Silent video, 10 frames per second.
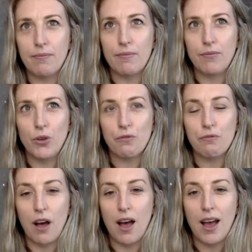you can
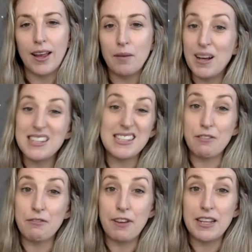find my stuff
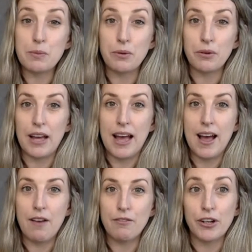on Facebook.
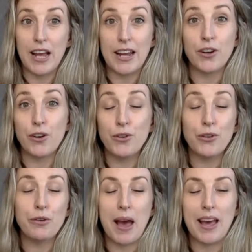Created a
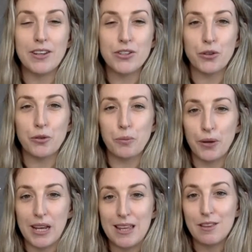new page called
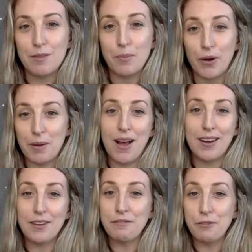Breathe Body,
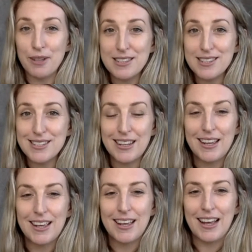Mind, and Voice,
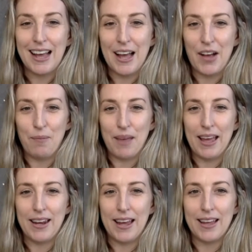
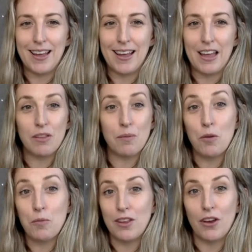and at the
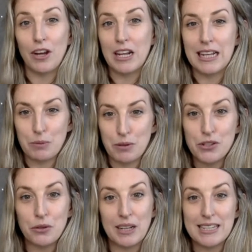moment, the only class we're
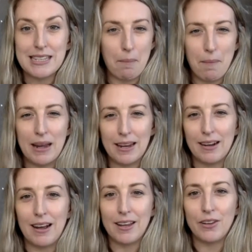doing is that Monday
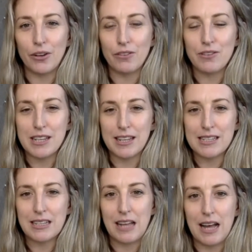night yoga
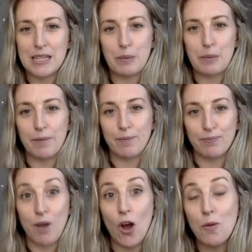singers class. But
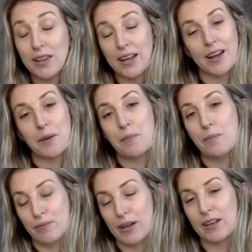I'm hoping that kind of
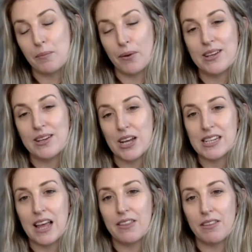can branch out
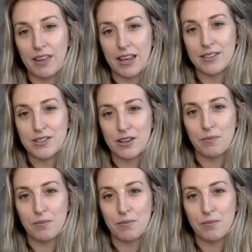to other things. So